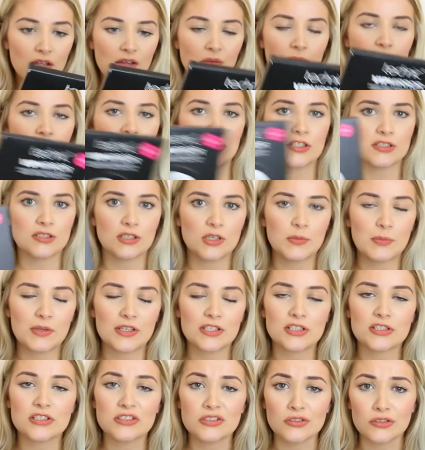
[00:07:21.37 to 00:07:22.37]
which is going to be
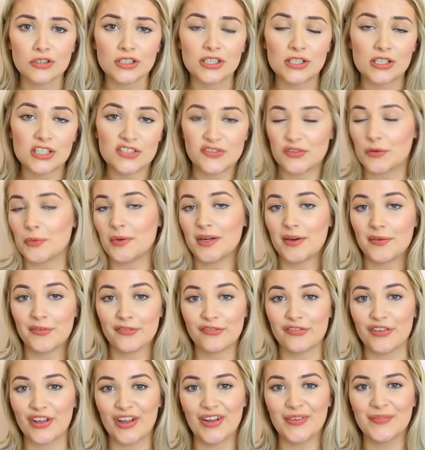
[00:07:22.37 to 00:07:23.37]
so useful when I'm
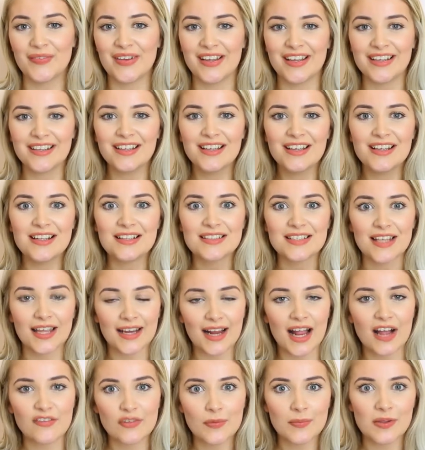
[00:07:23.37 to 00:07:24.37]
filming to like
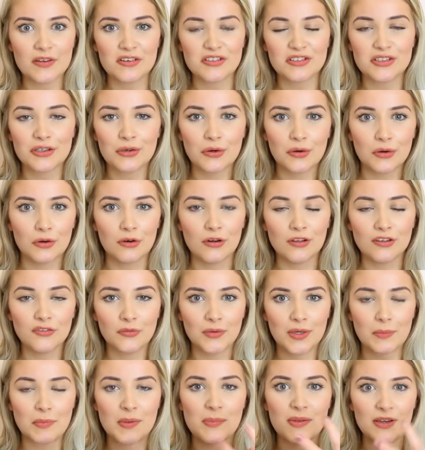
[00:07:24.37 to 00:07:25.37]
have a mirror to hold
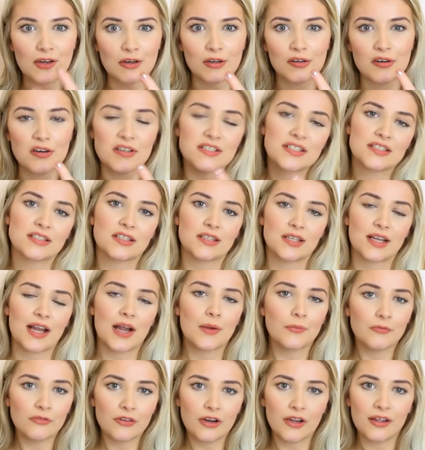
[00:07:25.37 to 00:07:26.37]
when I'm a bit closer to the
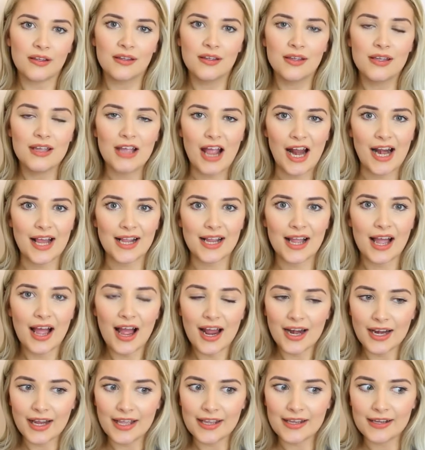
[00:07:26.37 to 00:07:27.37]
camera and I
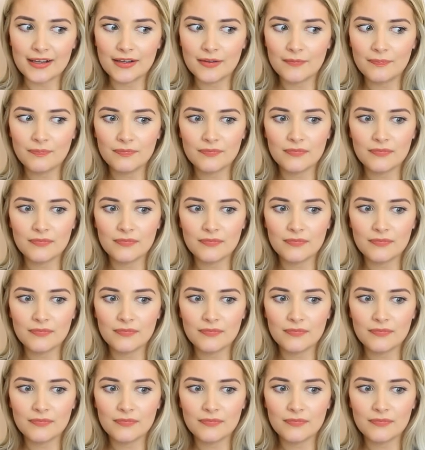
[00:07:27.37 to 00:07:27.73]
can't like